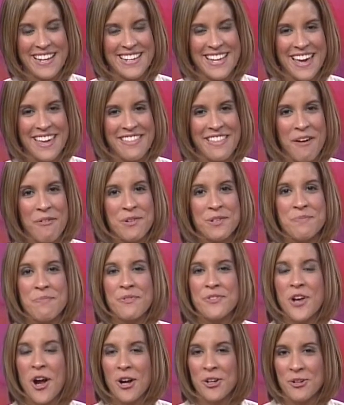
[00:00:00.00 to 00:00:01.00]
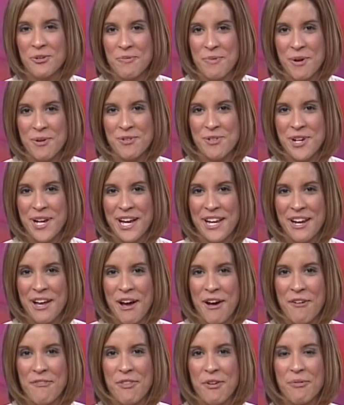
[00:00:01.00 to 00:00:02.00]
Again, that was Dr. Motran
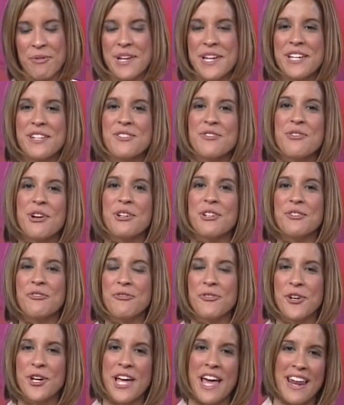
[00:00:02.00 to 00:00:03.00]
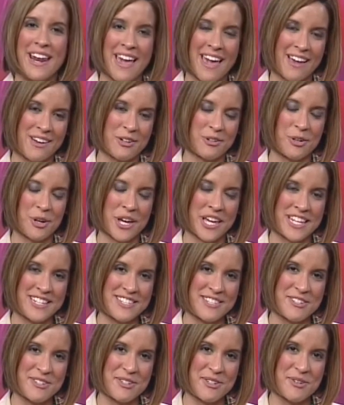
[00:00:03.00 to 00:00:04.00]
of the Reconstructive Foot and Ankle
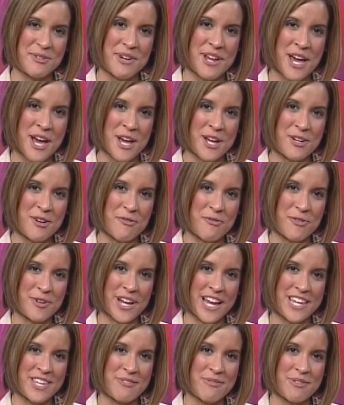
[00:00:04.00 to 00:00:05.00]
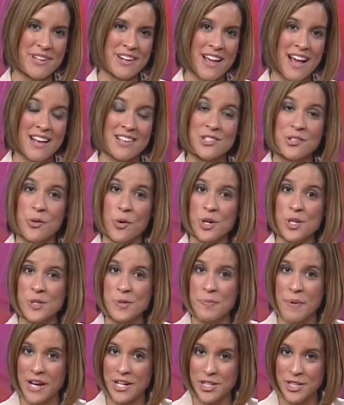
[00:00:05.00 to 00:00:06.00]
Institute. Don't forget, you can ask your
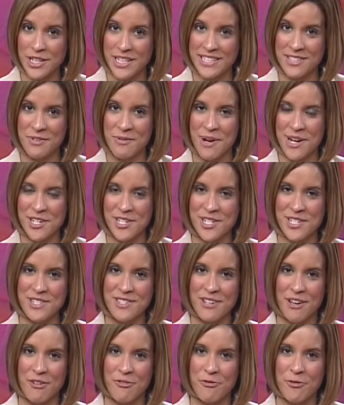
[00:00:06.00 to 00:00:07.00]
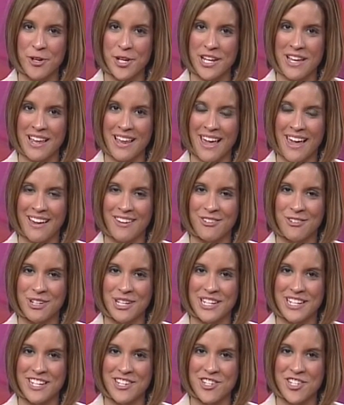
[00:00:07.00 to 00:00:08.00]
specialist questions on foot and ankle
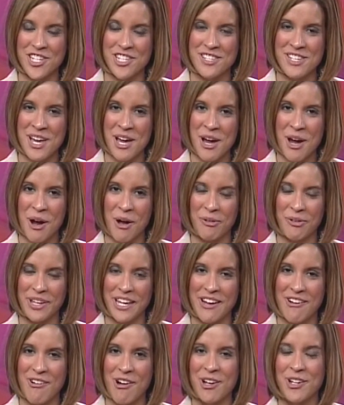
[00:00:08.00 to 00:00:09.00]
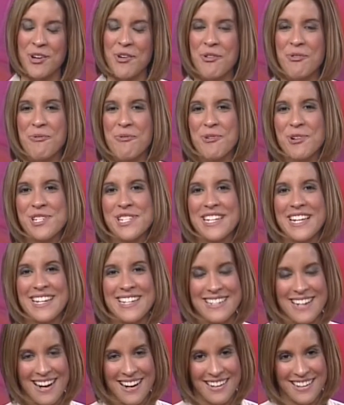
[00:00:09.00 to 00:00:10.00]
conditions only here on
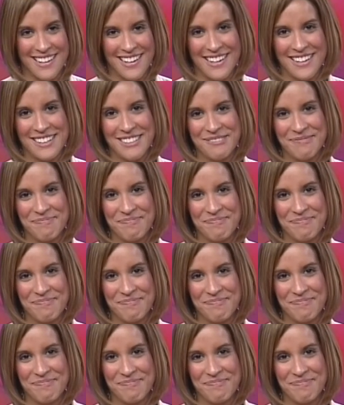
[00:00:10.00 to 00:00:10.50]
your4state.com.